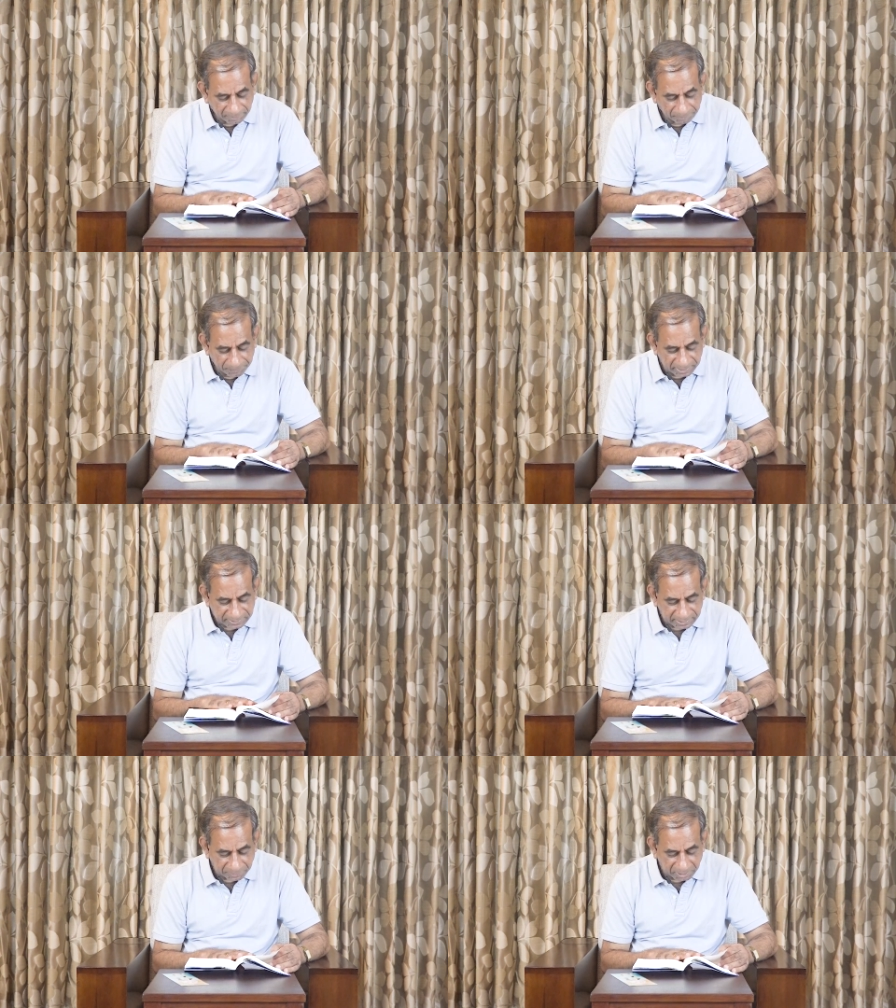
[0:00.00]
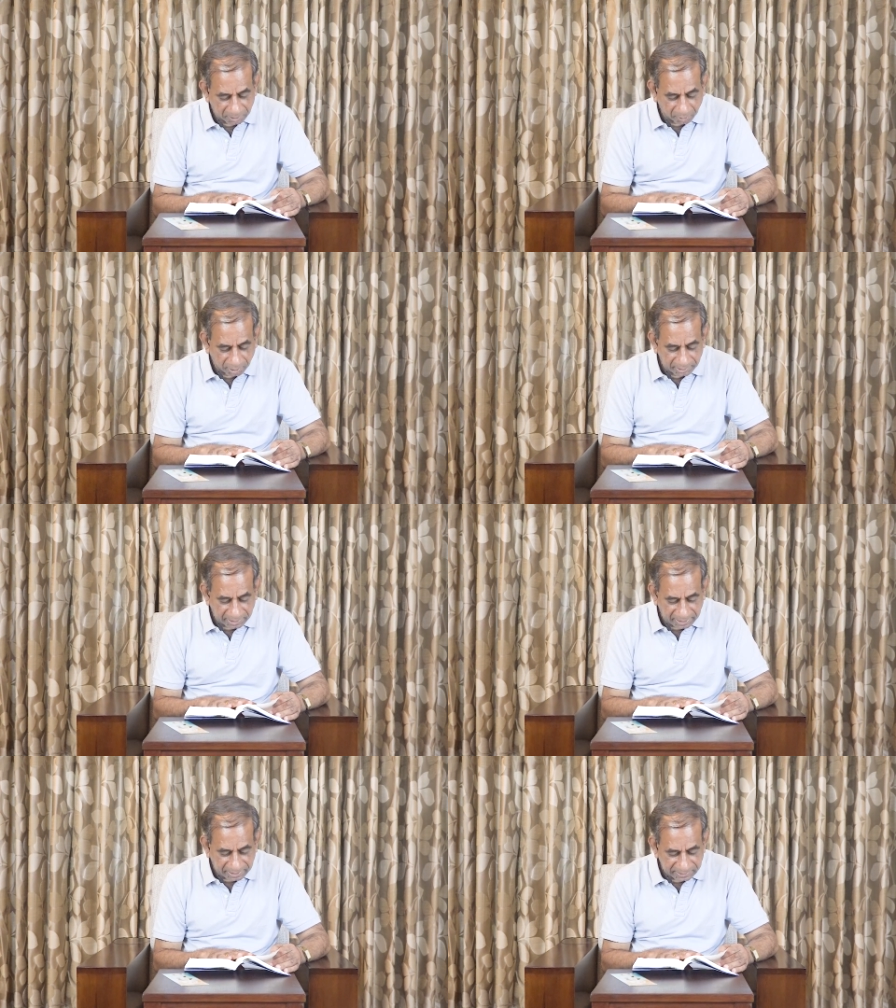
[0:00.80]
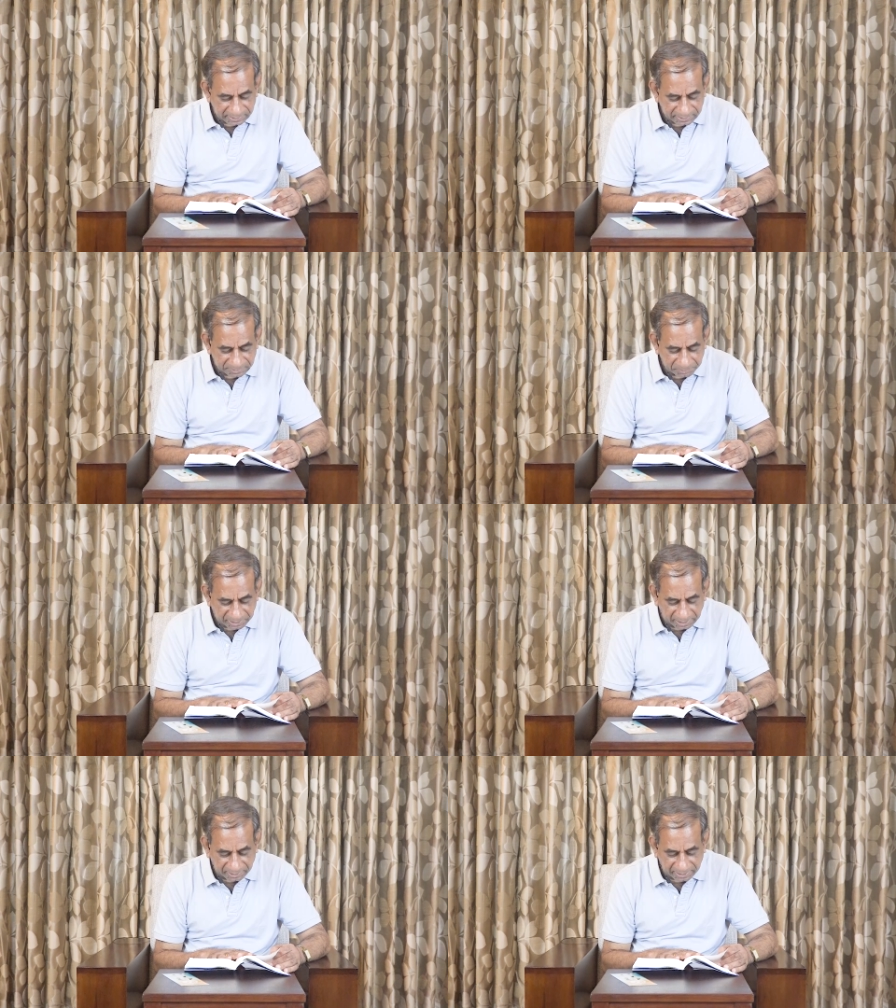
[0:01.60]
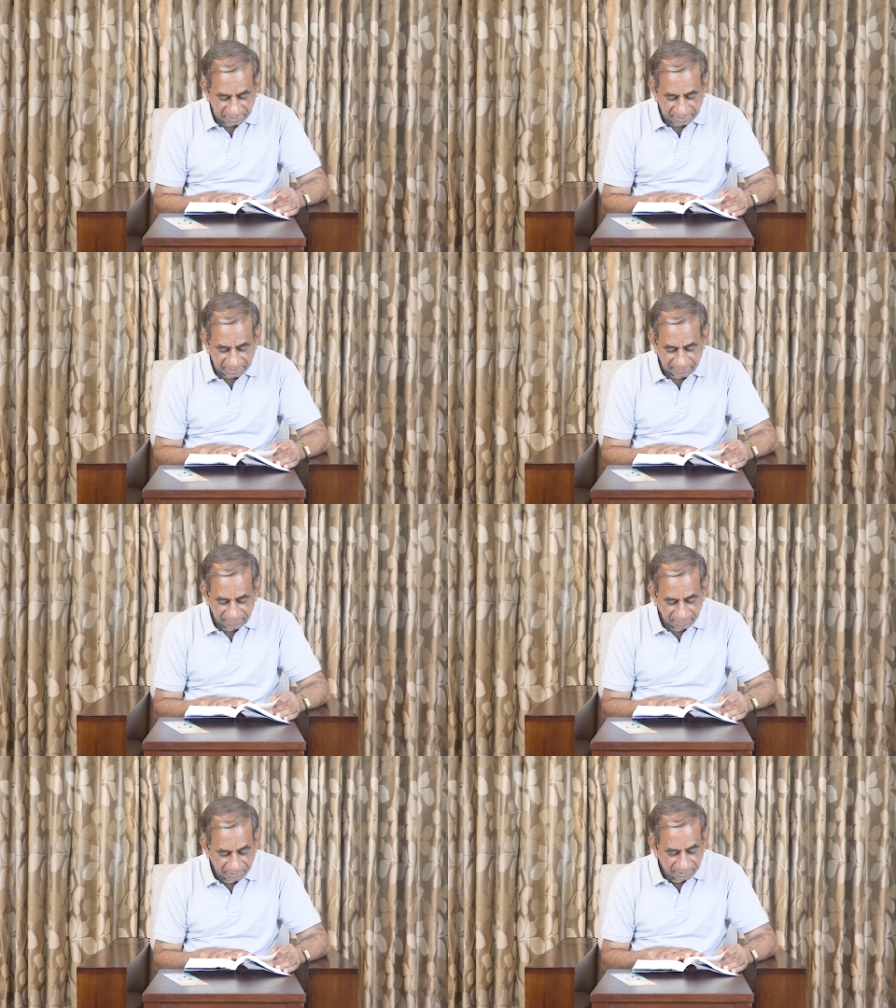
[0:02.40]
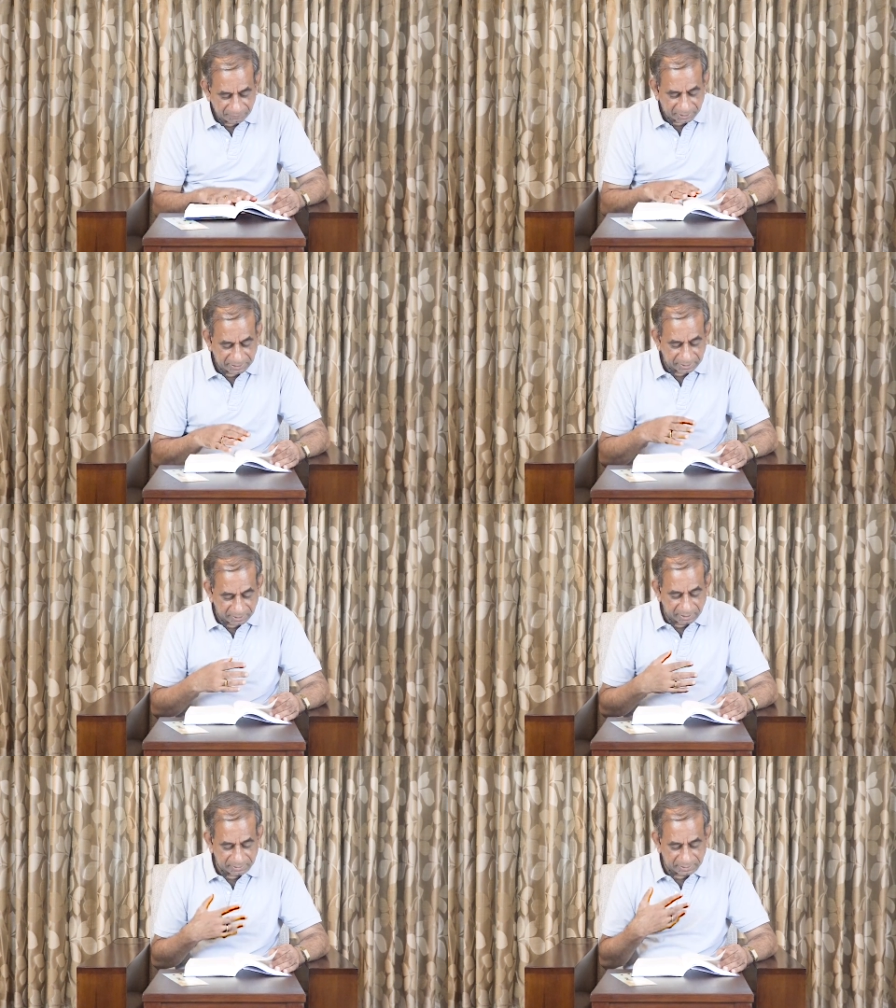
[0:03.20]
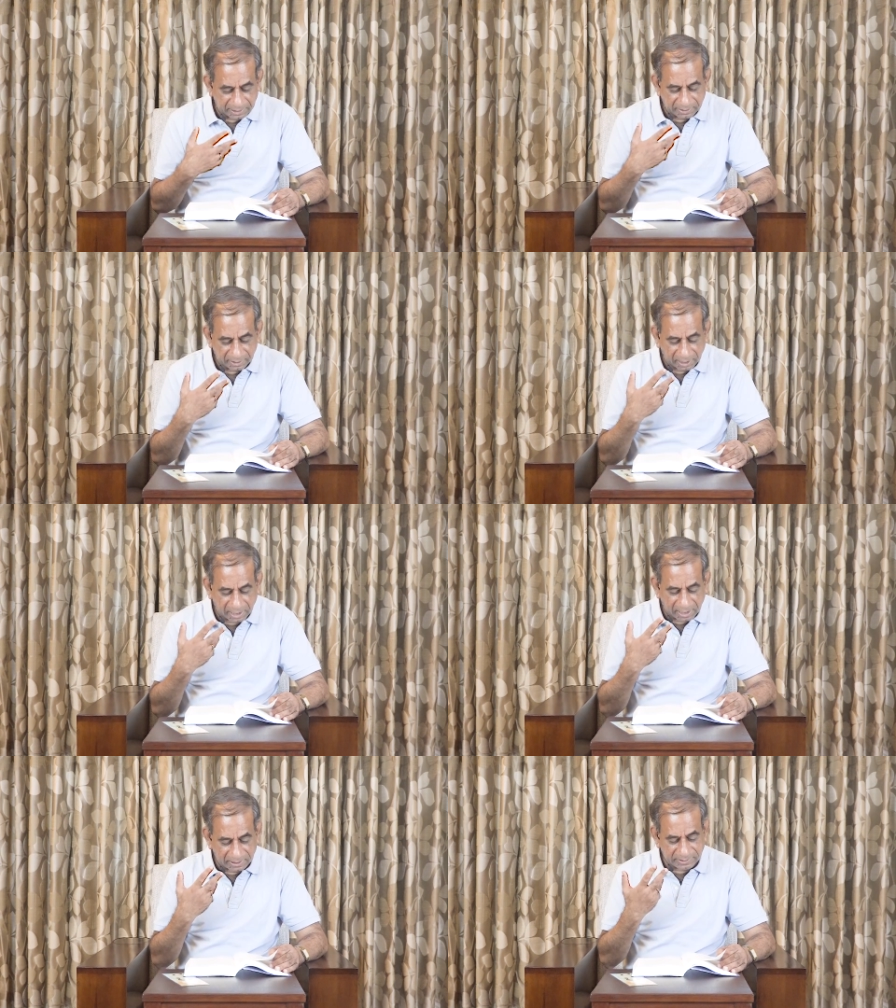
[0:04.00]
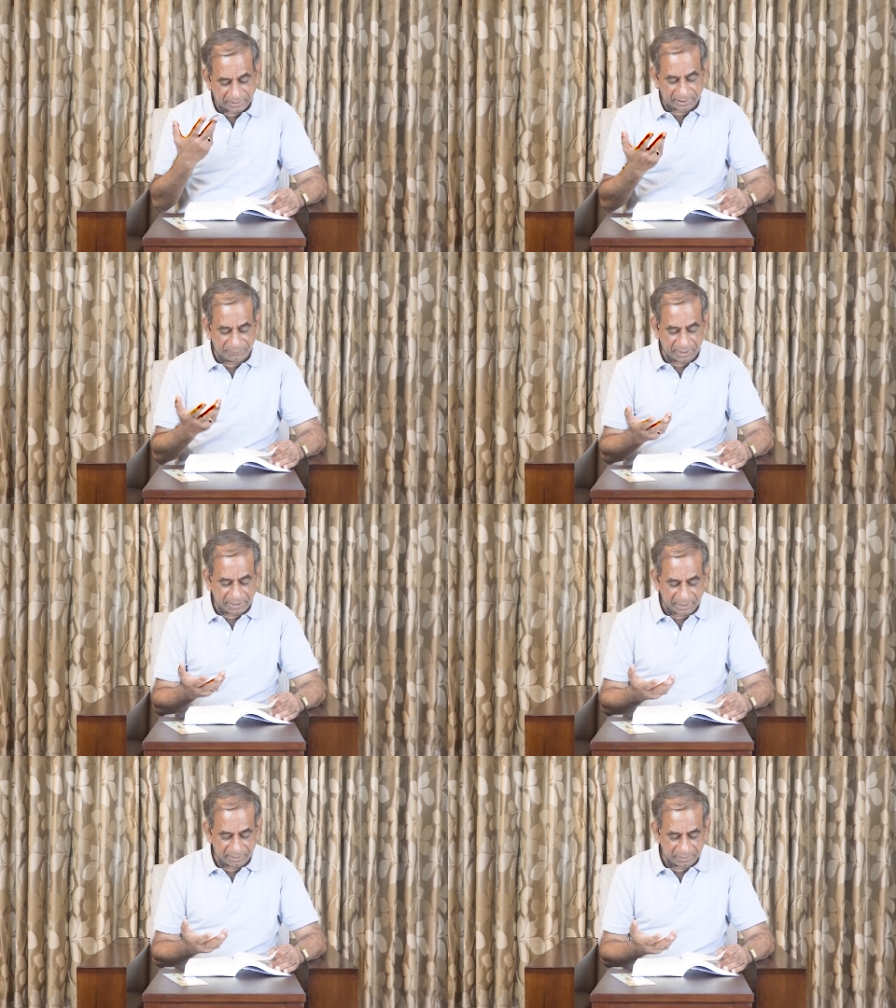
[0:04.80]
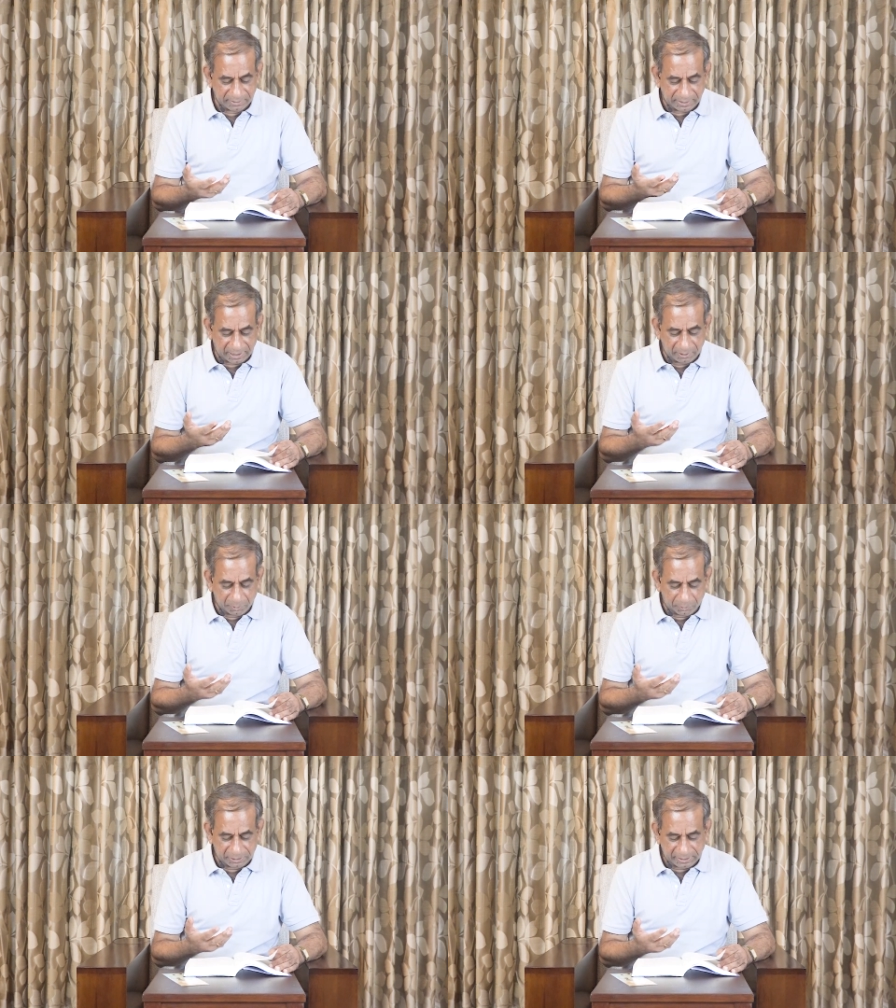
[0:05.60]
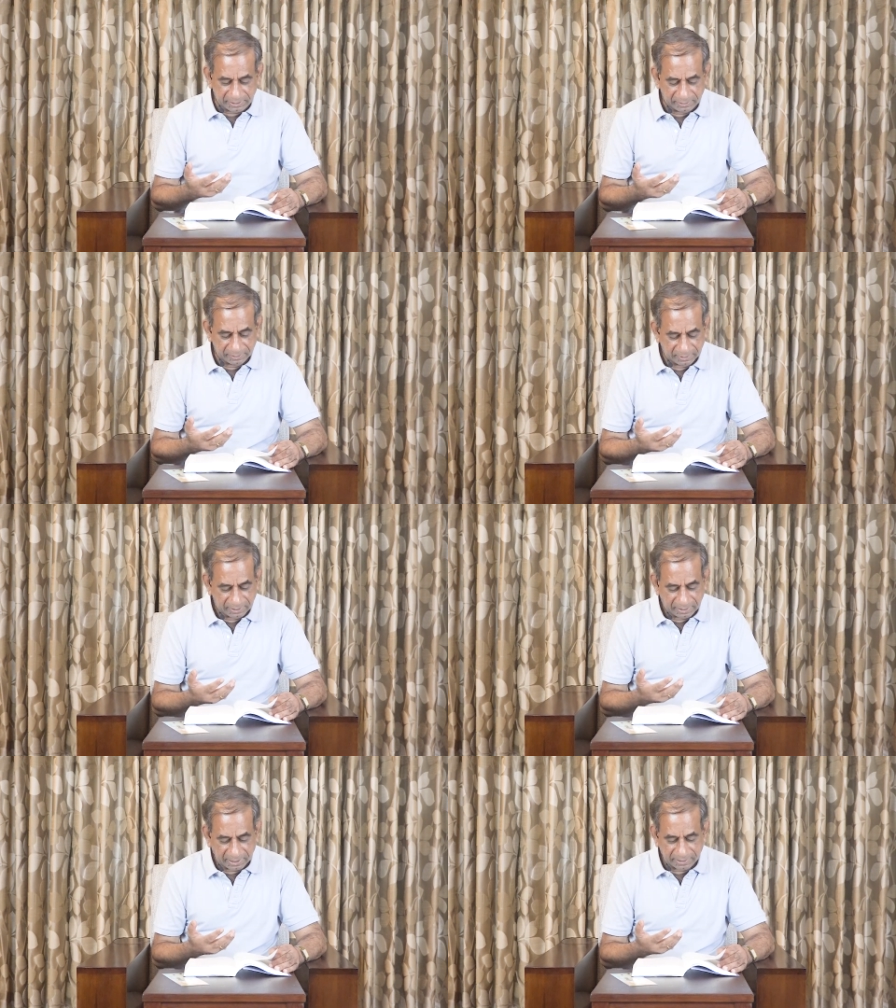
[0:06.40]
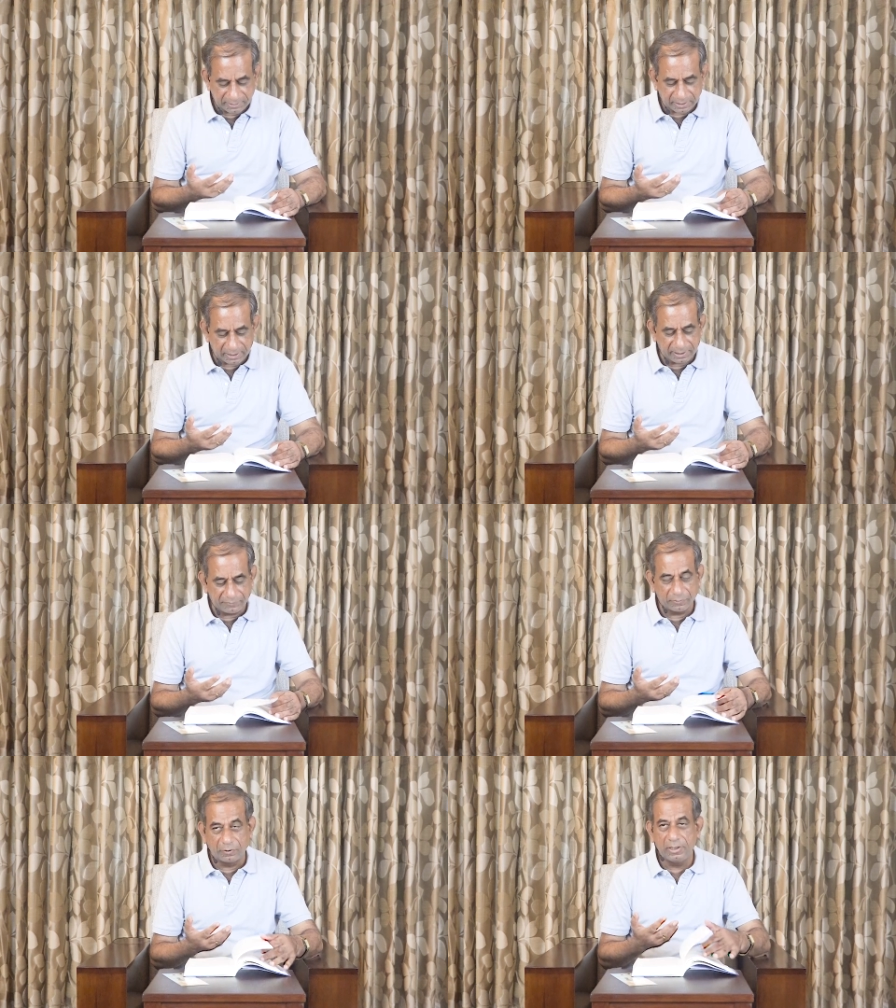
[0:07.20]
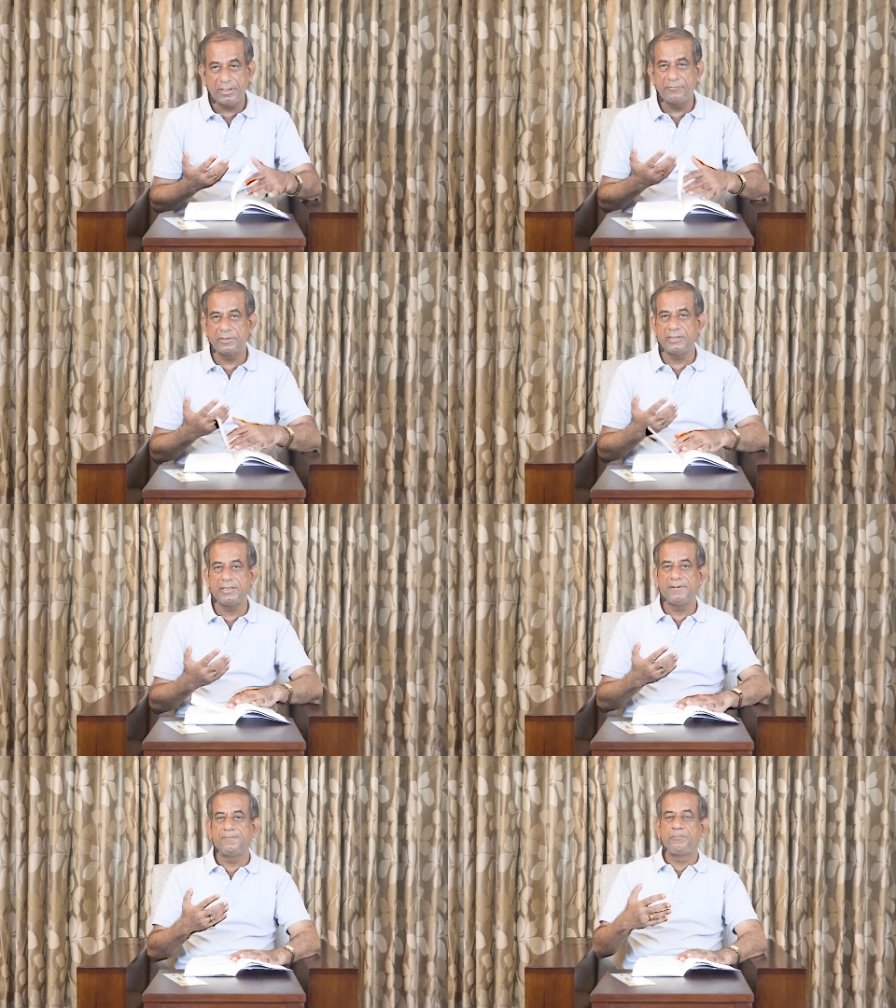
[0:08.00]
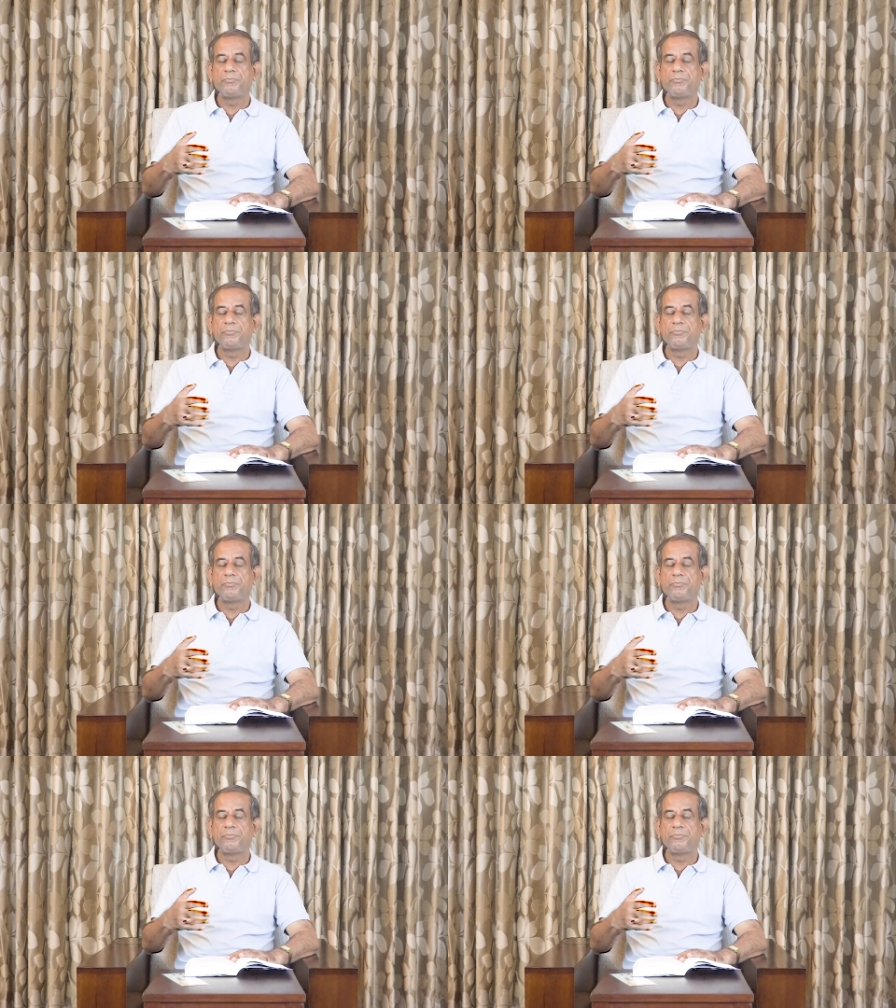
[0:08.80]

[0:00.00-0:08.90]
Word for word: Blessed among all days be that day when the earth at last awakened shall know thee and shall live only for thee.